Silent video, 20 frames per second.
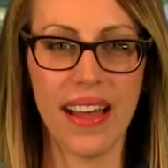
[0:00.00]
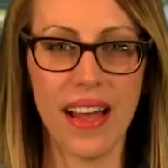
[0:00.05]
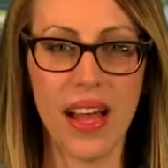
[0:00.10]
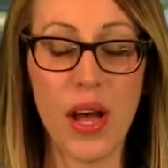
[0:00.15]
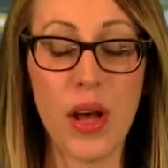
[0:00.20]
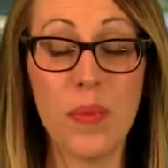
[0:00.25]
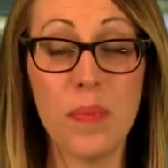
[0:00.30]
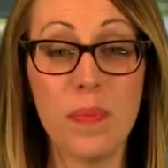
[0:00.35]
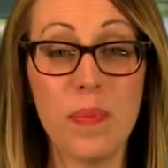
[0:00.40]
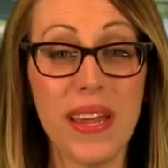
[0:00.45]

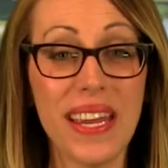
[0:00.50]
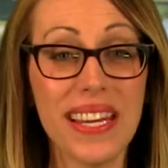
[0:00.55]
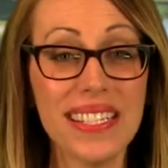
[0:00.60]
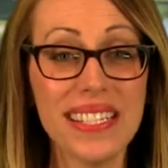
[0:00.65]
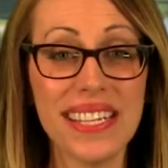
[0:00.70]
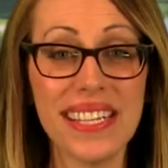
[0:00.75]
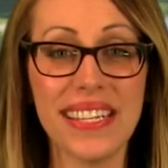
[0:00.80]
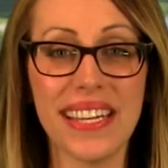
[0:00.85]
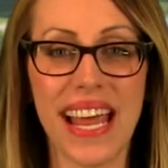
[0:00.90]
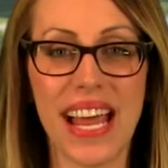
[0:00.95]

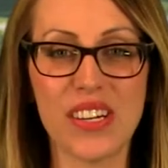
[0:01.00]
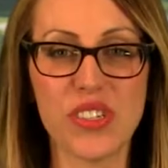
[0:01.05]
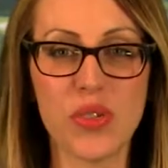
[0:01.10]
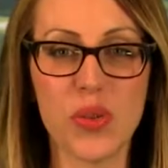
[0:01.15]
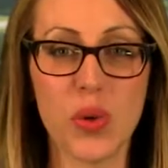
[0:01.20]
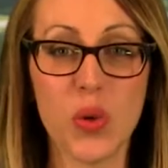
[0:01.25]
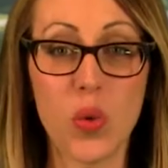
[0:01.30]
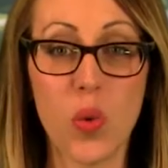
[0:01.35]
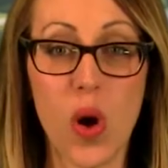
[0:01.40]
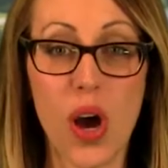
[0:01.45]
Amazing
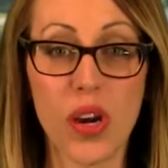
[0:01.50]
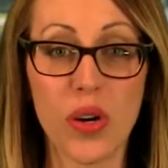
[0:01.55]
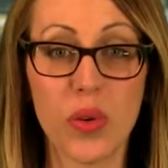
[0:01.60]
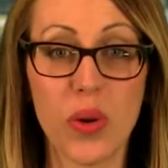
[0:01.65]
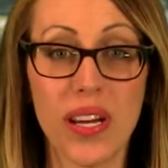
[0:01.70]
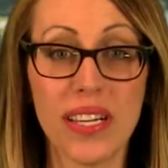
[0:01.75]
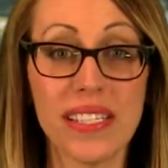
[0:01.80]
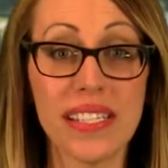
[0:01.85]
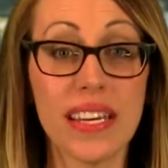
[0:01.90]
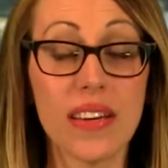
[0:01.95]
natural
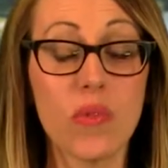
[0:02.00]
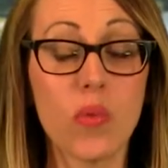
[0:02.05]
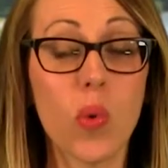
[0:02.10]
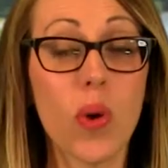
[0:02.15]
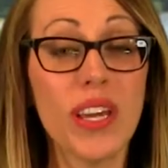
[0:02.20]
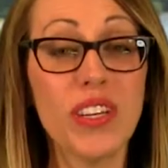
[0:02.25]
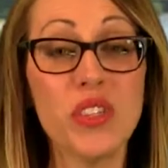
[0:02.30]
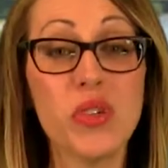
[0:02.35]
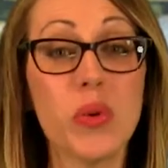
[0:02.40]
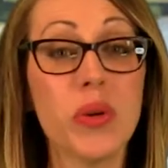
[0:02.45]
waterways give way
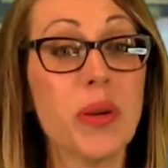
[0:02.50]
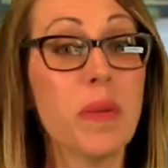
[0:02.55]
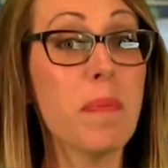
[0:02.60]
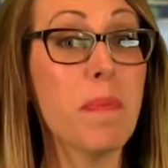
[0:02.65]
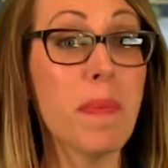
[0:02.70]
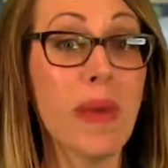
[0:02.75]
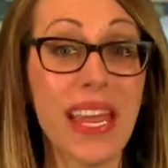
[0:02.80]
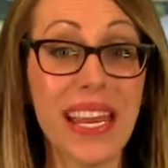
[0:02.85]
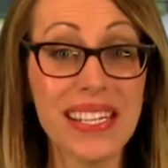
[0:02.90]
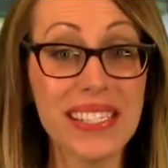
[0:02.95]
to an
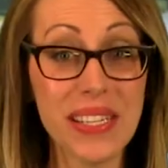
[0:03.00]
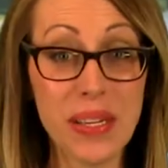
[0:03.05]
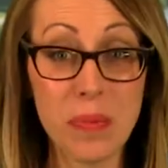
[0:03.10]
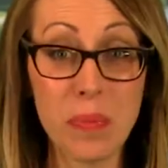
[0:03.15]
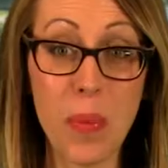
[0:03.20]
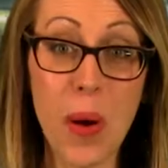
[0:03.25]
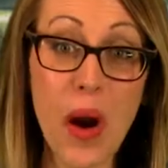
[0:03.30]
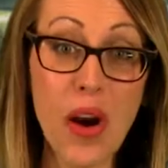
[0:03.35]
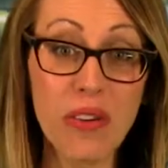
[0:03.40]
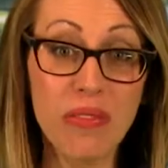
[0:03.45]
amazing
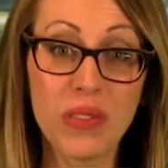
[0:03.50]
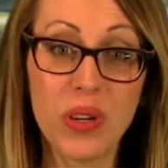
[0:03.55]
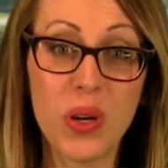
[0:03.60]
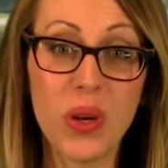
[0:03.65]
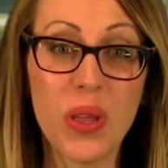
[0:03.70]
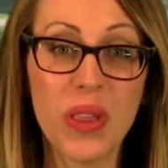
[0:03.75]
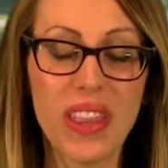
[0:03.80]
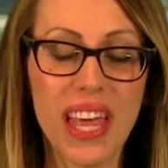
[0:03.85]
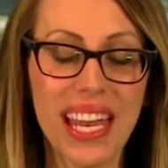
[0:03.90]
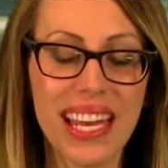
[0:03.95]
marvel
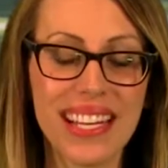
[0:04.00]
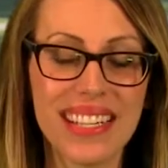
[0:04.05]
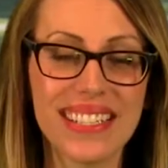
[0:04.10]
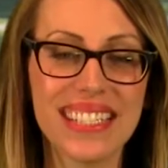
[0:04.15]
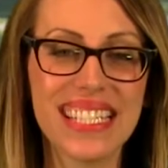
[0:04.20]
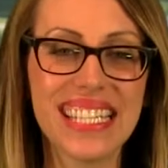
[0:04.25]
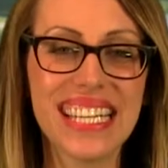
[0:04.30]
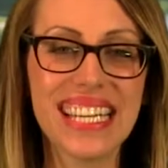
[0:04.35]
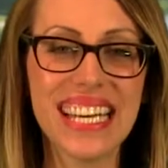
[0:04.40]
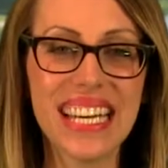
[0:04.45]
that is
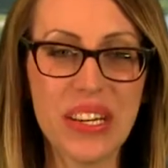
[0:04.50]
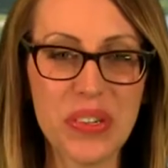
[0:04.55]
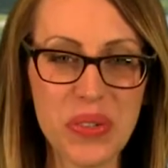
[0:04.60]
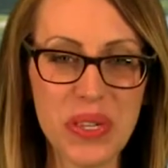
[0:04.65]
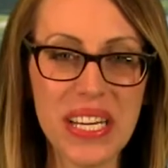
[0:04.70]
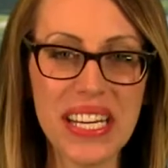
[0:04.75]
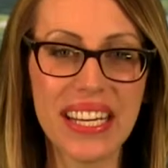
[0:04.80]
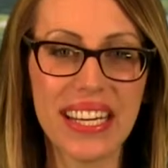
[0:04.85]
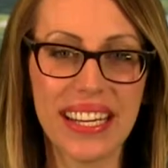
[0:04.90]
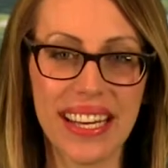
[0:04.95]
the Erie
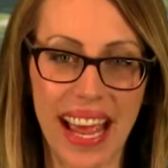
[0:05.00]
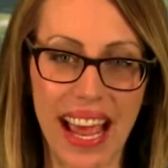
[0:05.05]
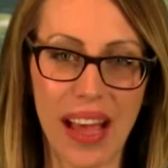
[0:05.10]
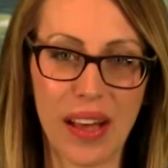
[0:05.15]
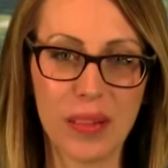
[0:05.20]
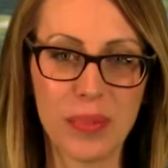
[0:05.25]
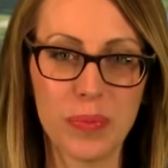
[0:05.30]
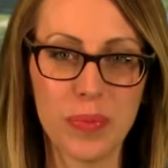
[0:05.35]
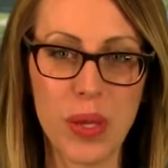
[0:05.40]
Canal.